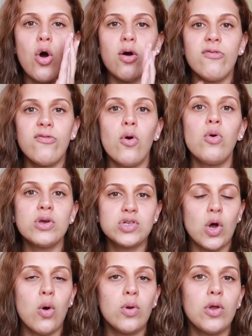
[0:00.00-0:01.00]
or
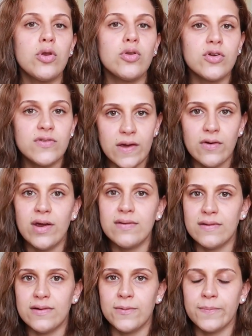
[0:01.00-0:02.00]
focus only on your
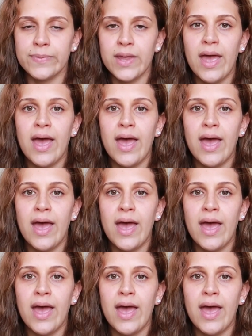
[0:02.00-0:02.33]
theoretical